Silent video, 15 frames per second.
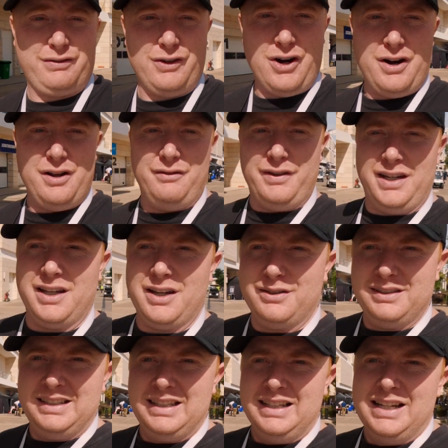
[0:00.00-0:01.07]
far in the video,
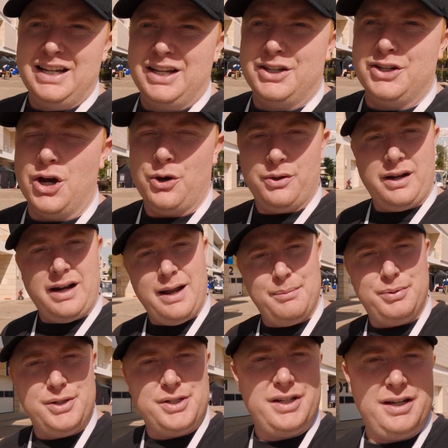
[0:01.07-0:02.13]
know that I
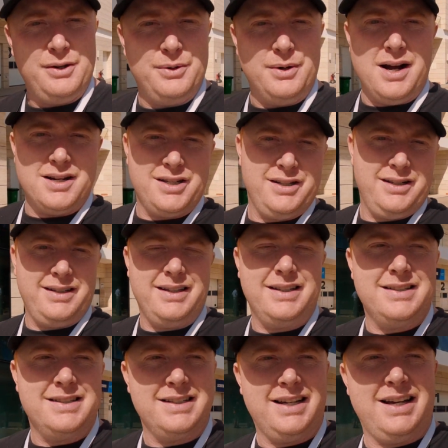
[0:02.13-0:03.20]
appreciate you watching,
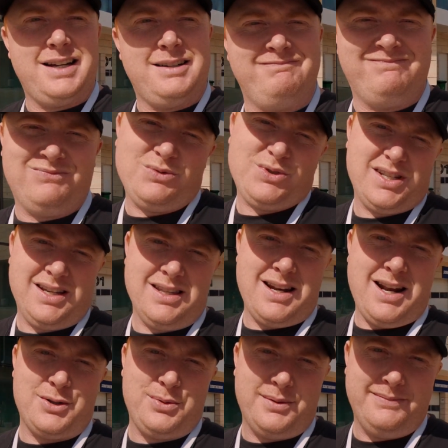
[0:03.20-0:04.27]
and we'll see you in the
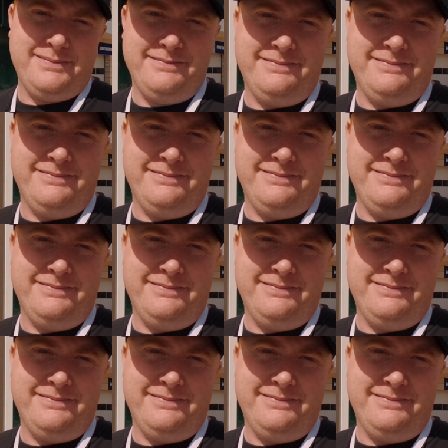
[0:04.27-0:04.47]
next one.